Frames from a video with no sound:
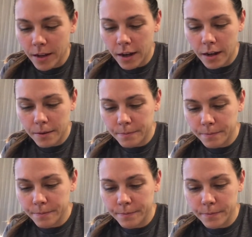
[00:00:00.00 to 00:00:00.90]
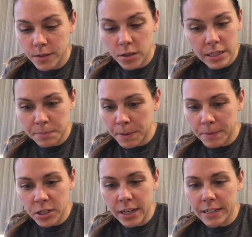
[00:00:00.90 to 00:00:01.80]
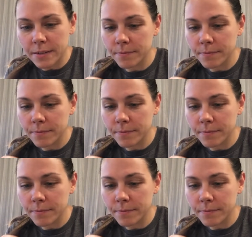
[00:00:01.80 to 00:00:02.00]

So that's pretty much it.